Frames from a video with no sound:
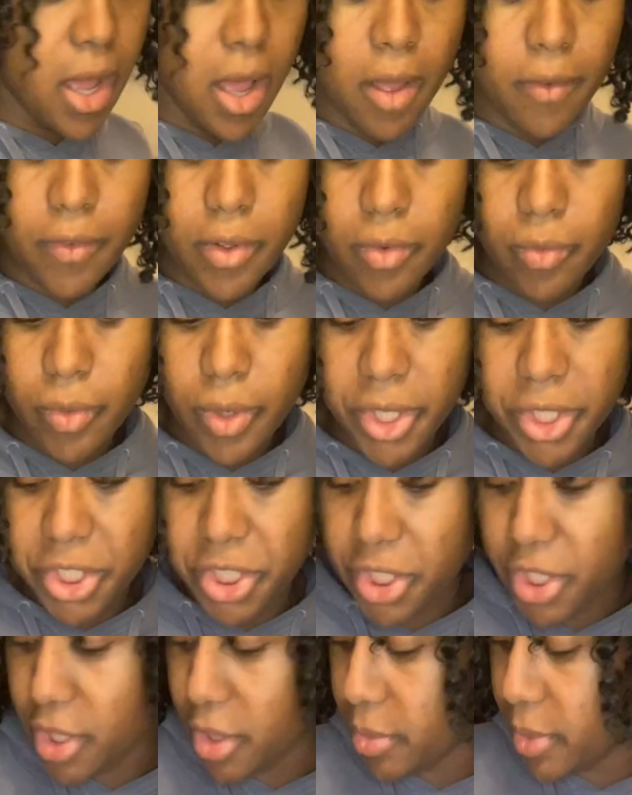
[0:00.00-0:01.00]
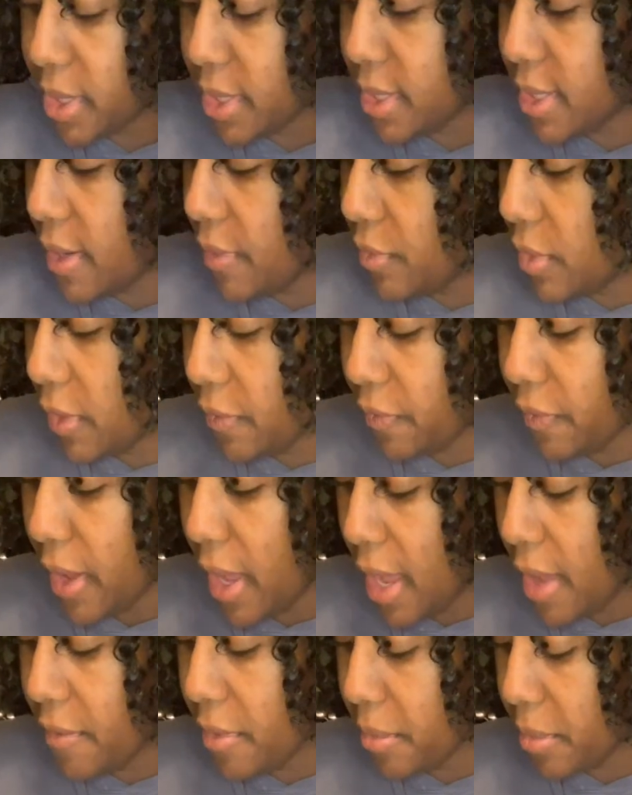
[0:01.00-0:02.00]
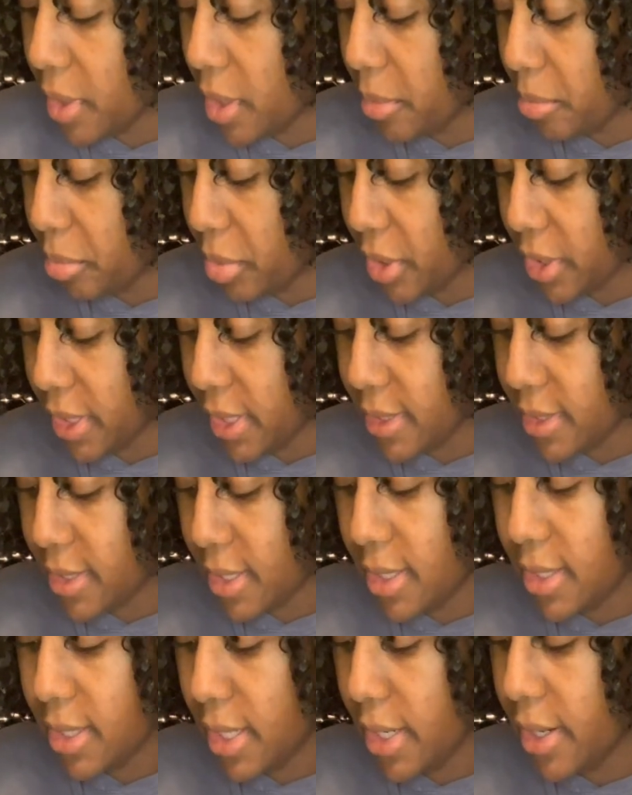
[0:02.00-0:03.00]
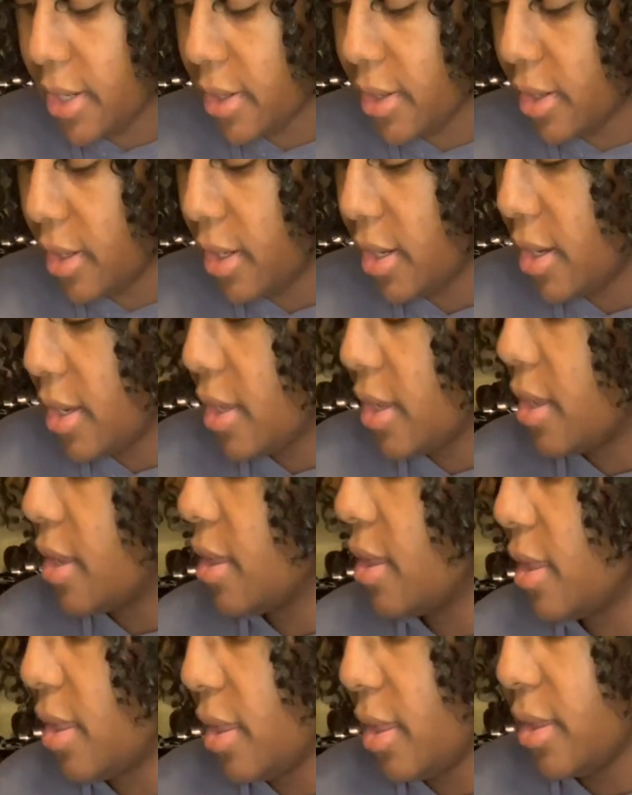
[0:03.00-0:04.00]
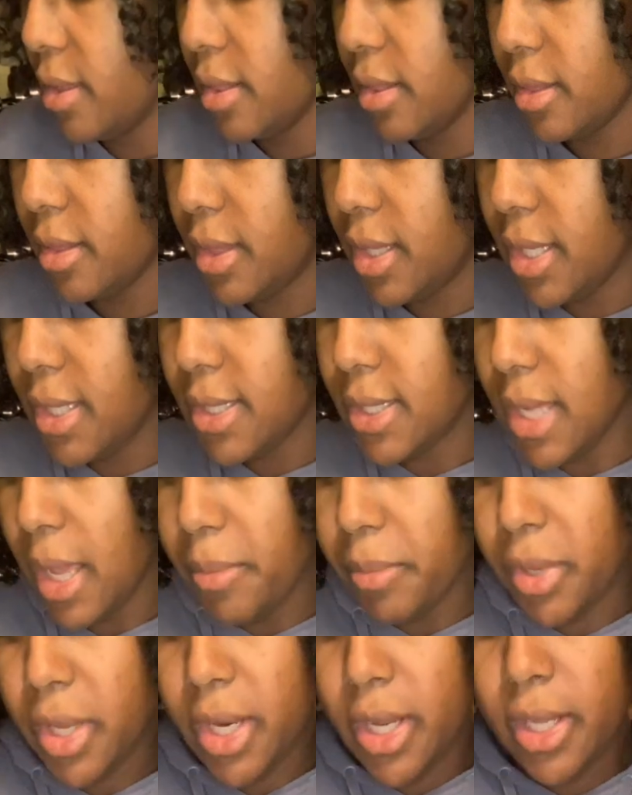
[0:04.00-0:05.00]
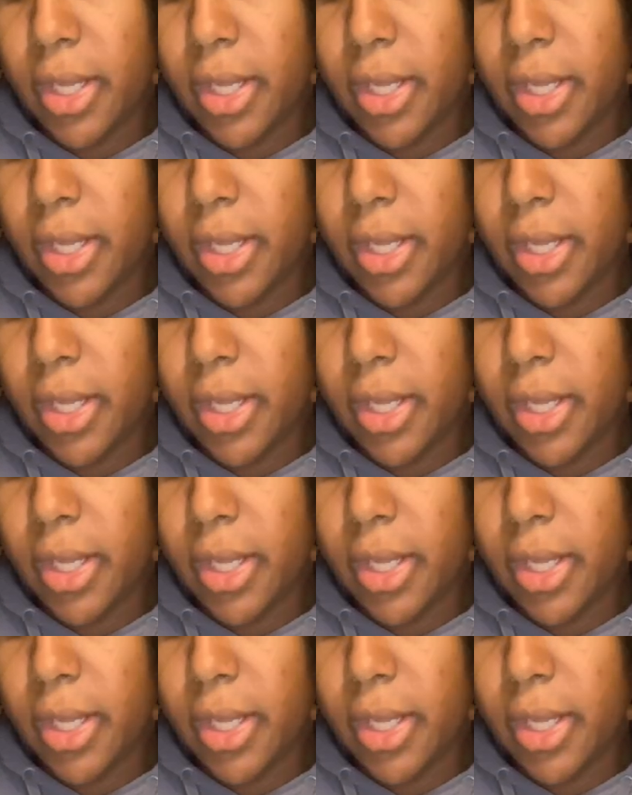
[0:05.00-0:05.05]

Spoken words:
oven reaches 375, I'm gonna put this in there. This I'm gonna